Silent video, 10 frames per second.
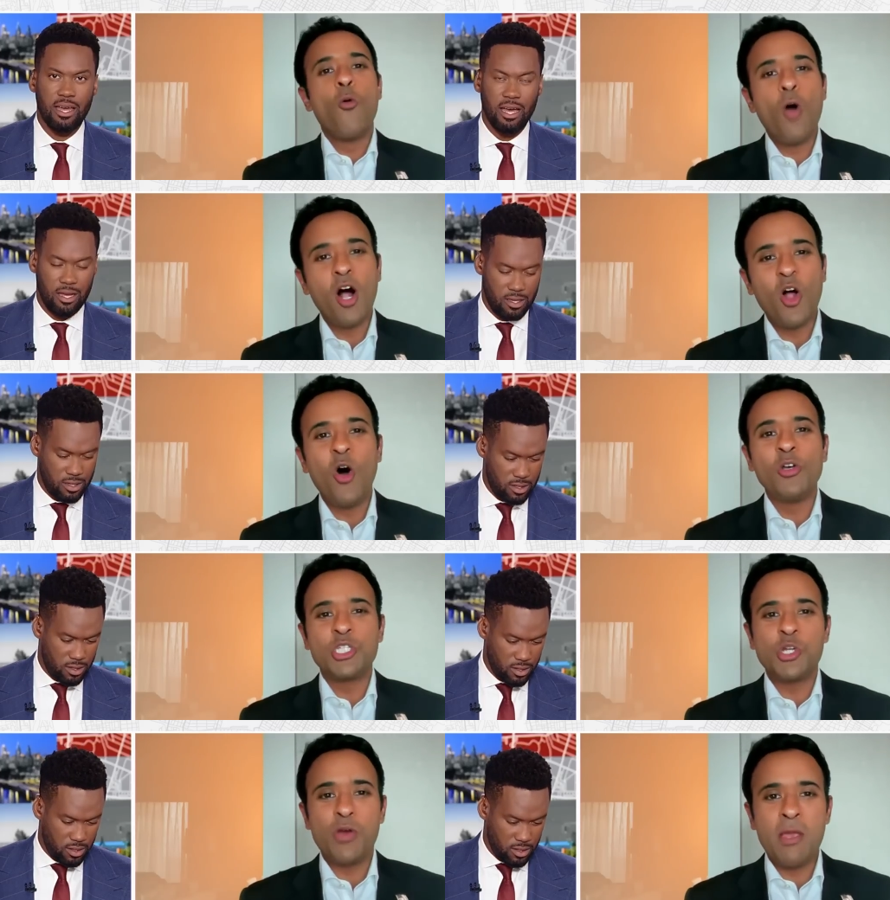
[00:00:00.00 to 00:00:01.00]
Speaker 1: while
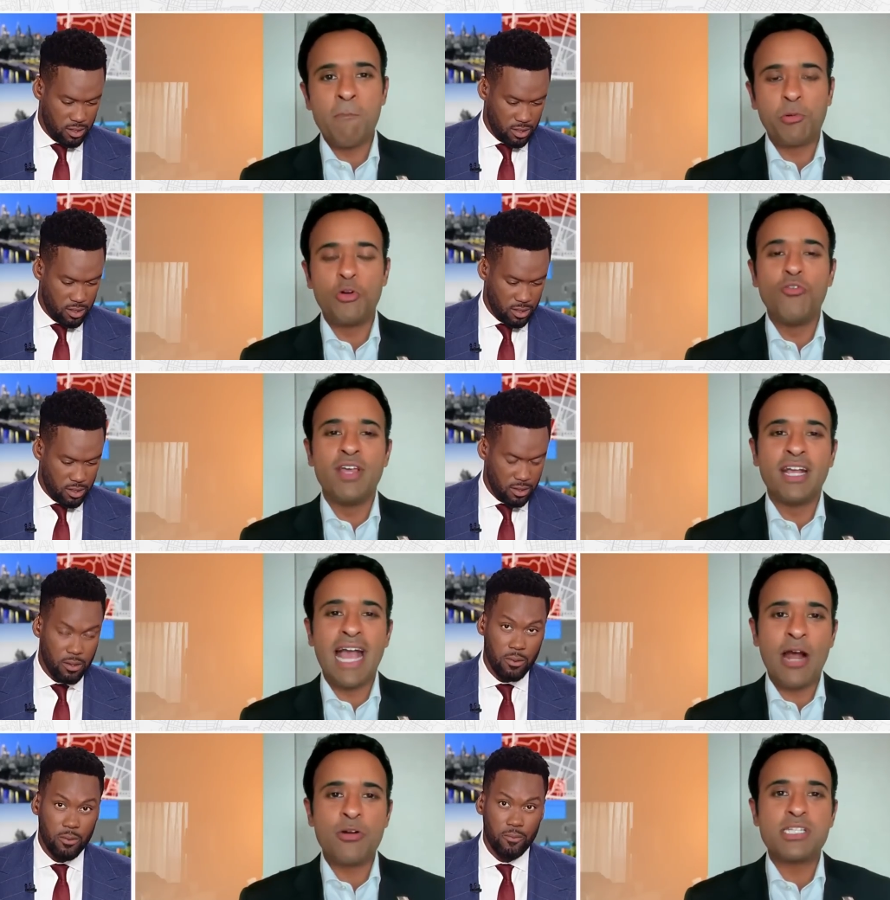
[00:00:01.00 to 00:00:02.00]
also improving
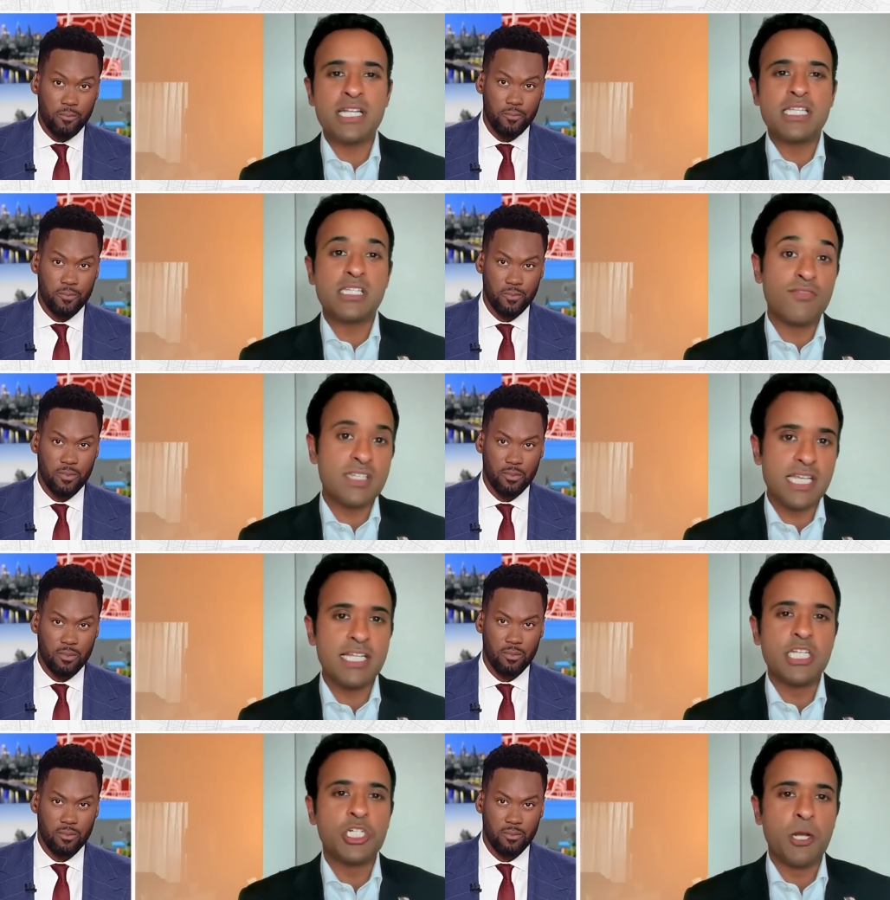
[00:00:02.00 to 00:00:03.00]
our sense of
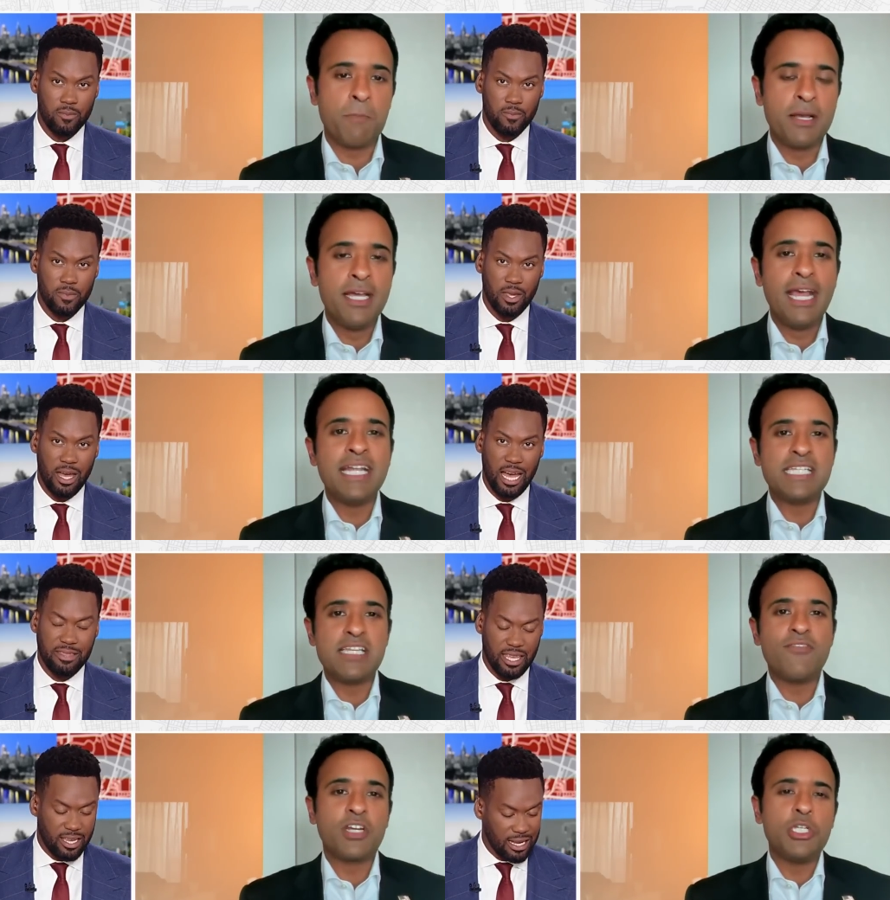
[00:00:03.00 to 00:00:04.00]
citizenship and I
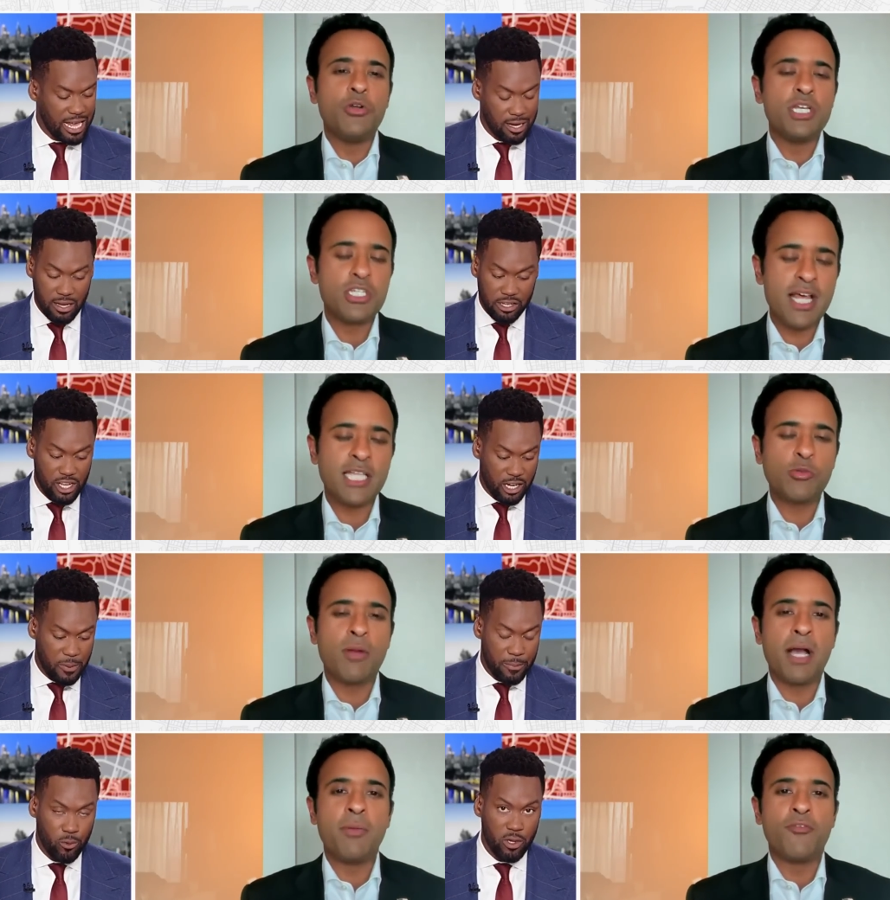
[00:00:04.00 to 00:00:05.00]
think a lot of so young right.
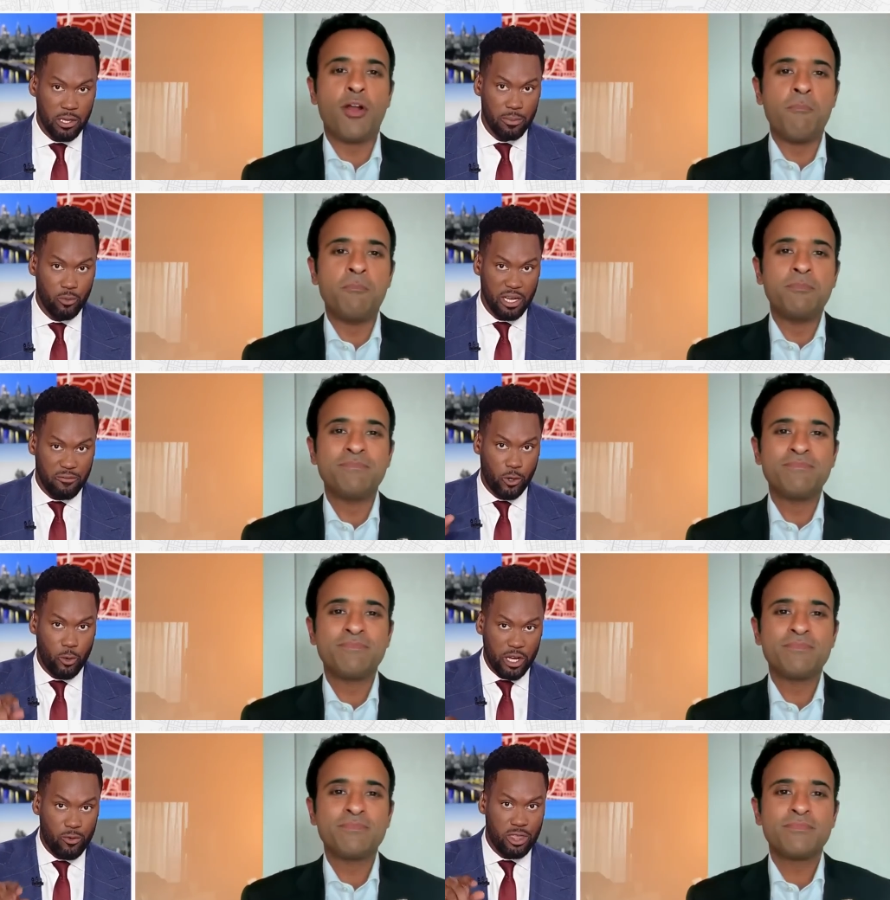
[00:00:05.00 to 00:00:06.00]
people
Speaker 2: would, would
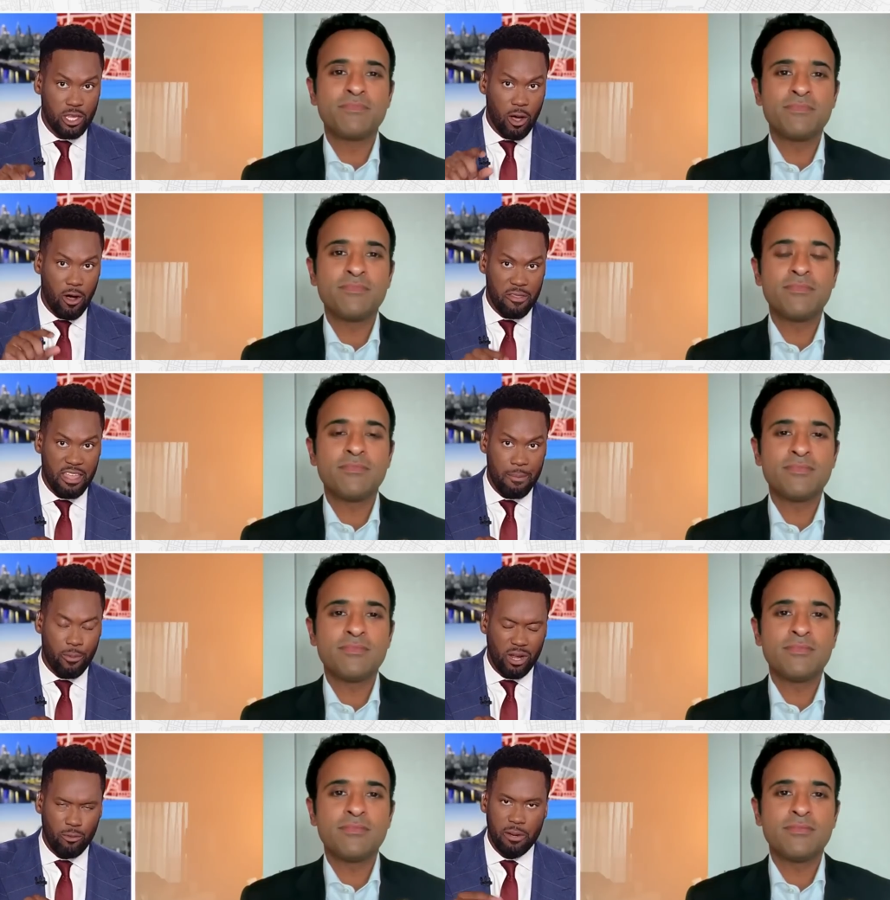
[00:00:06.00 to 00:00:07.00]
agree with you on that
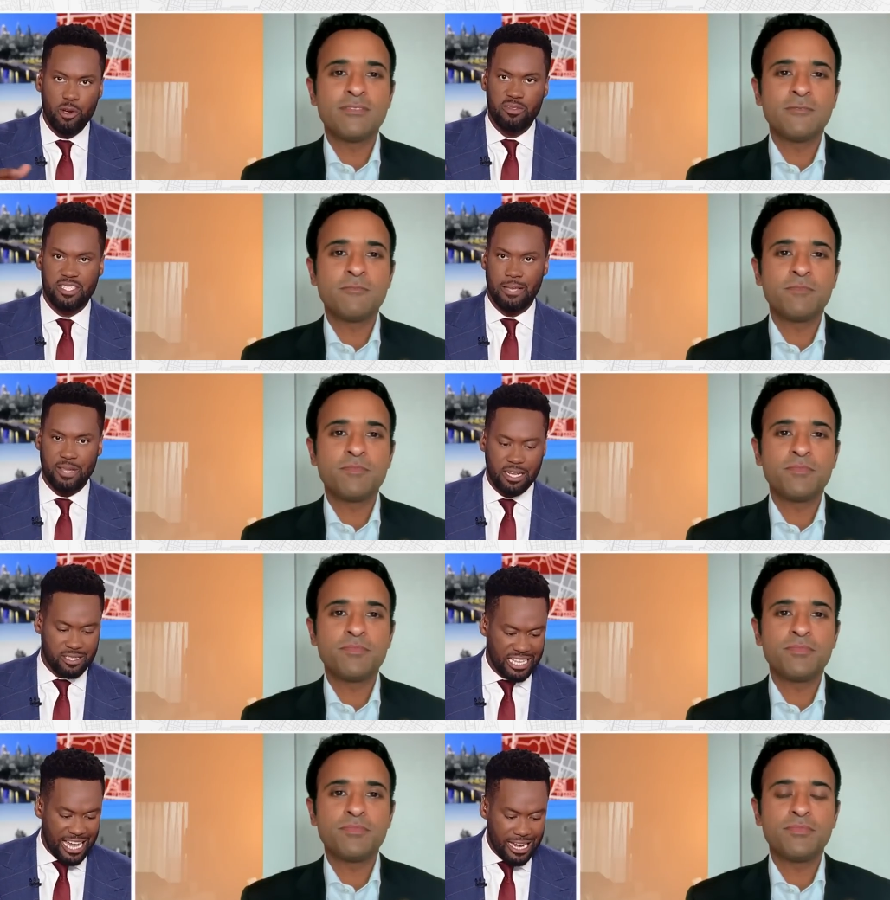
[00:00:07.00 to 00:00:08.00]
point. I want to move to something else
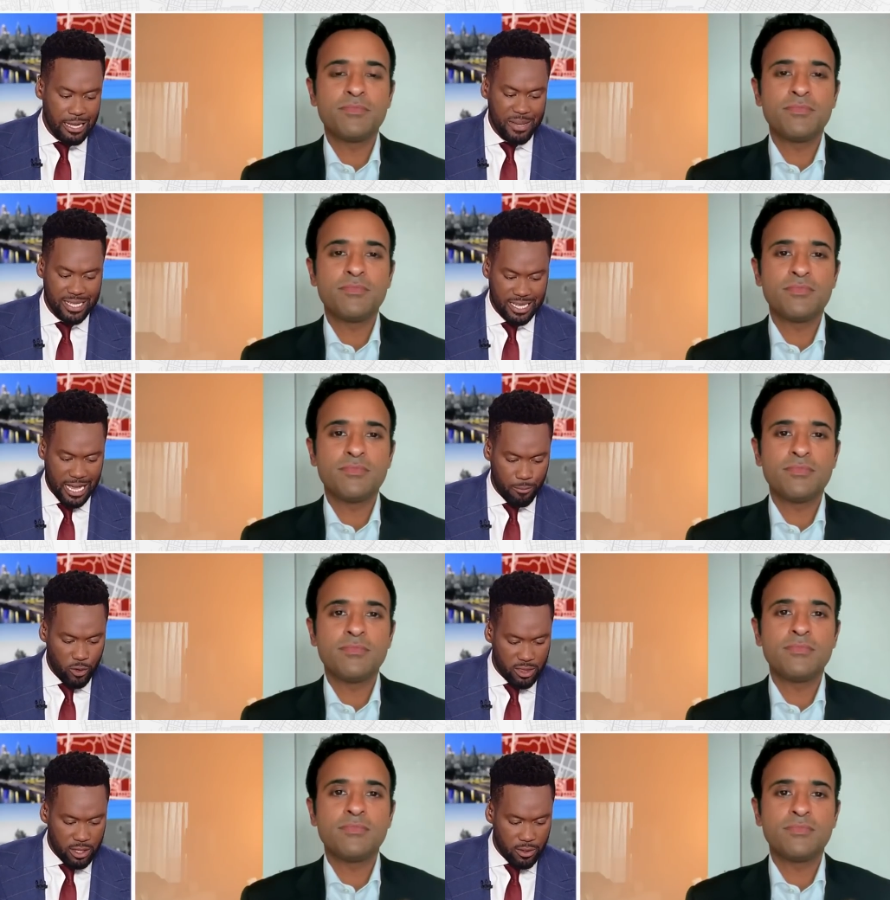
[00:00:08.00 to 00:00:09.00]
because I got limited time
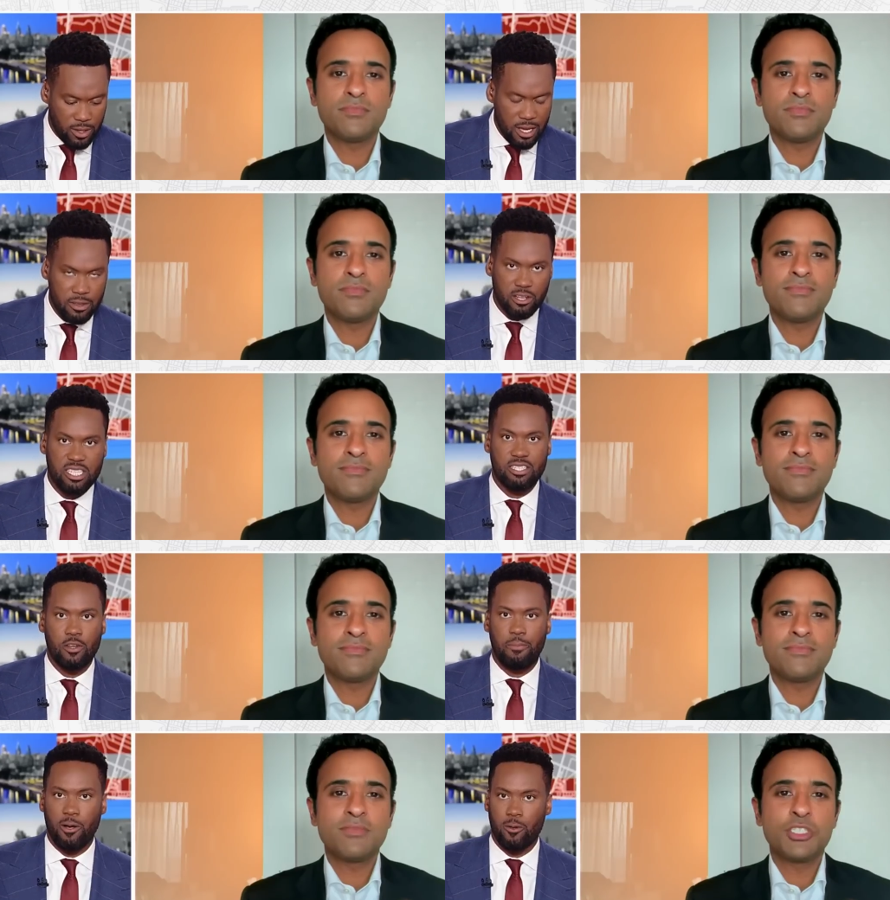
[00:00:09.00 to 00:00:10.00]
with you. There's this new
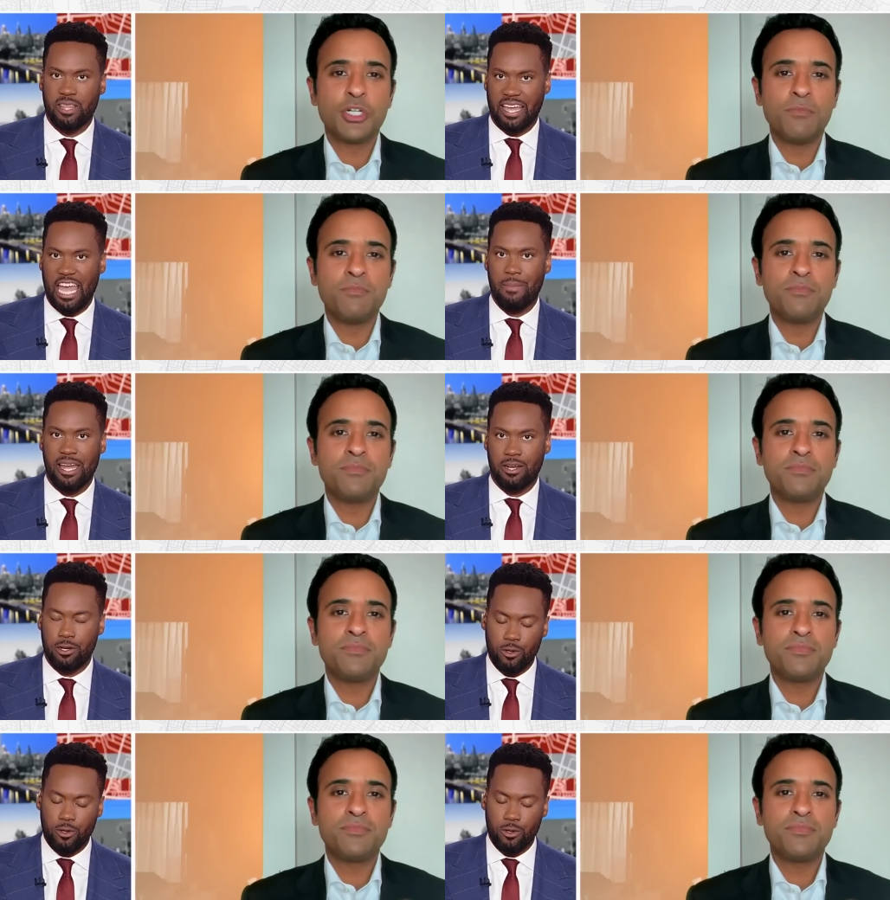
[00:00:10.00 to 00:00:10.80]
poll sure. that came out in the New